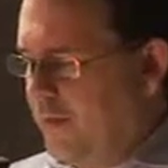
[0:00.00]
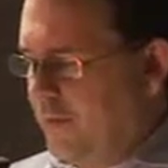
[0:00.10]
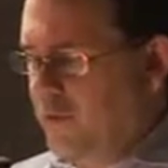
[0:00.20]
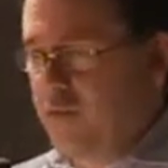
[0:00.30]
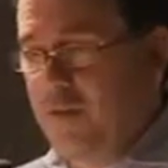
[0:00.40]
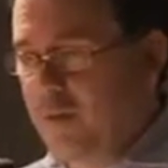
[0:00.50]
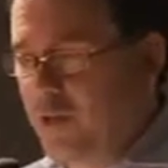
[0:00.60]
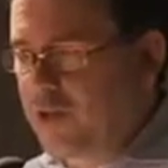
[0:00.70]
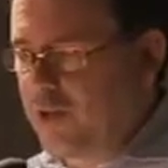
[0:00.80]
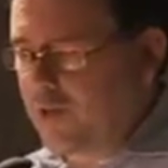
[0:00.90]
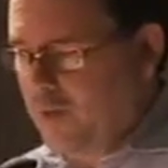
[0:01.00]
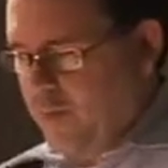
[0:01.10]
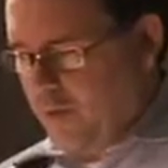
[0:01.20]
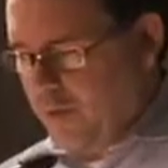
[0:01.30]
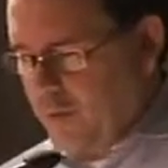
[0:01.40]
which was the most clicked on
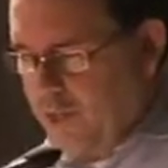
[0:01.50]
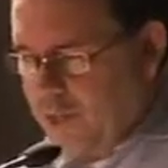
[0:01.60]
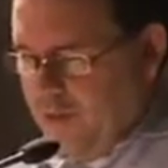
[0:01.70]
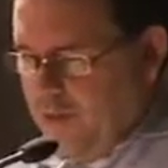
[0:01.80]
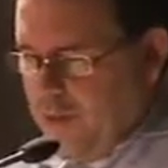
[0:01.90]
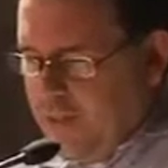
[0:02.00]
part of the page.